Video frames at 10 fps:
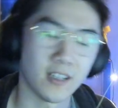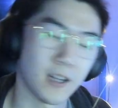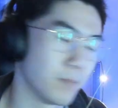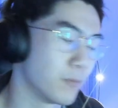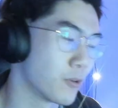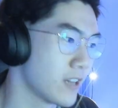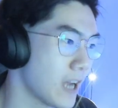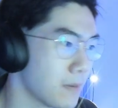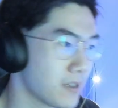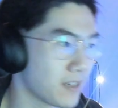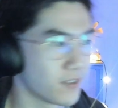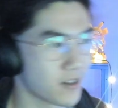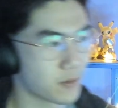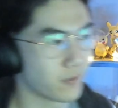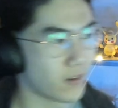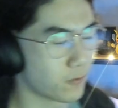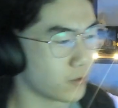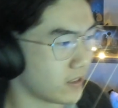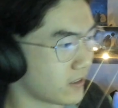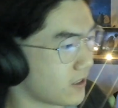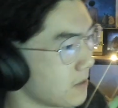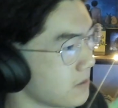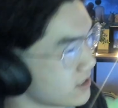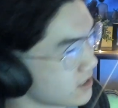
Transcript: I'm more than happy to converse with everyone in the comments.